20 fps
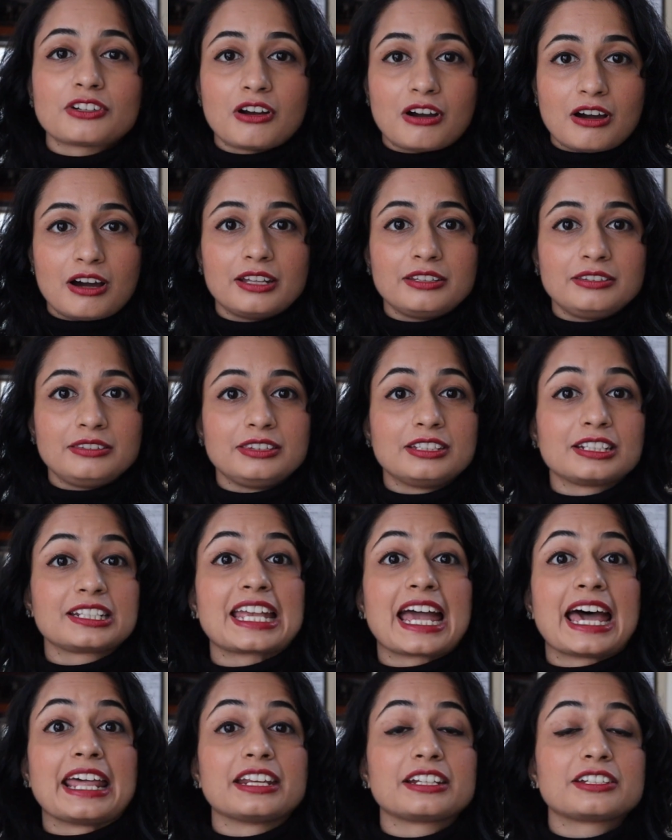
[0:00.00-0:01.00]
on the
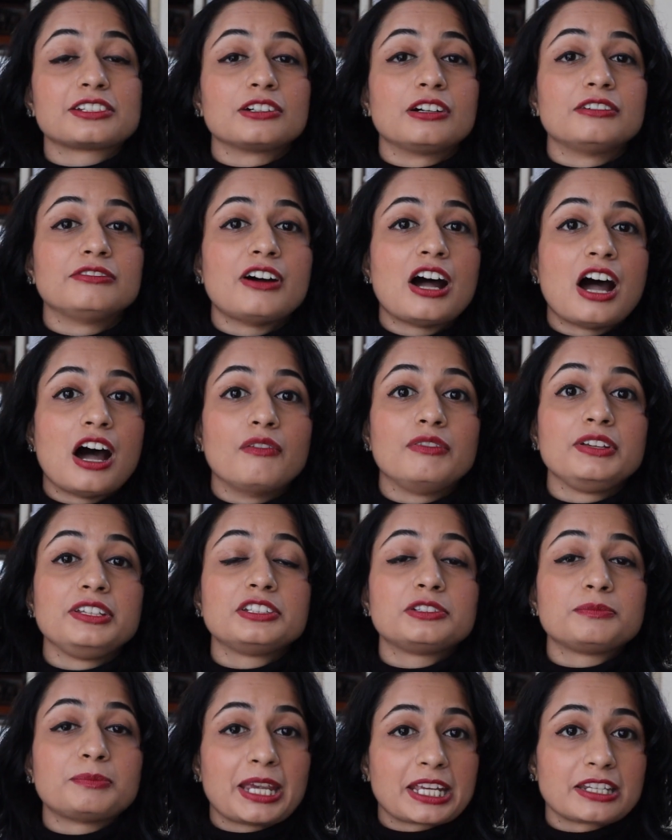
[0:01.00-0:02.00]
character of Harvey
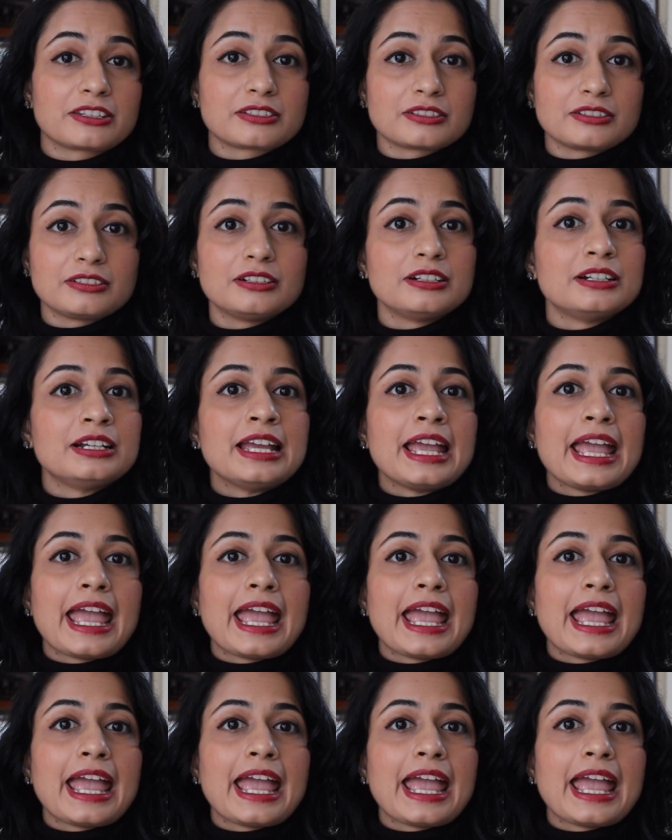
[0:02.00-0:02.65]
Specter,